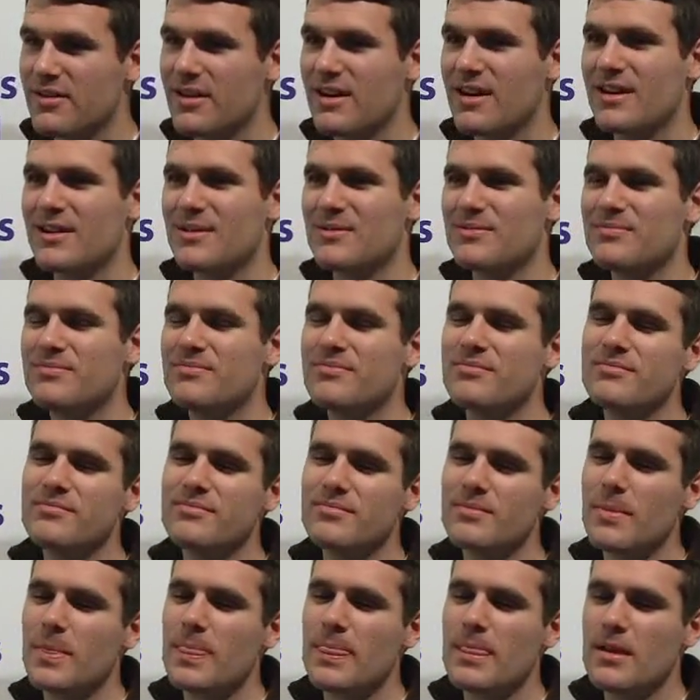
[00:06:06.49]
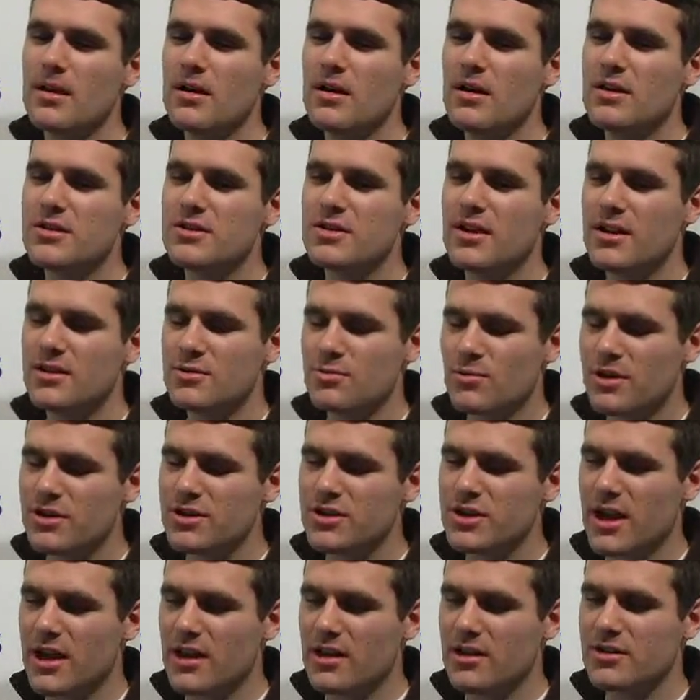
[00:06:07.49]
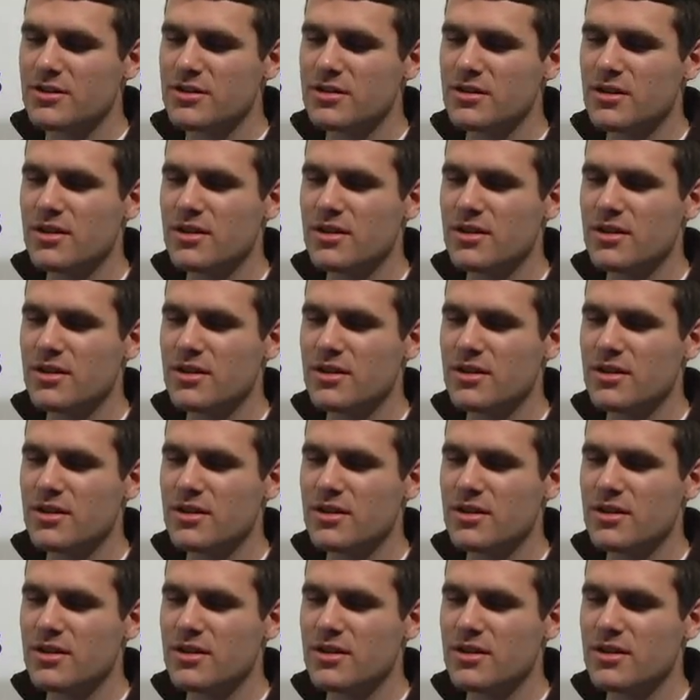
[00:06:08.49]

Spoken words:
So that's one challenge.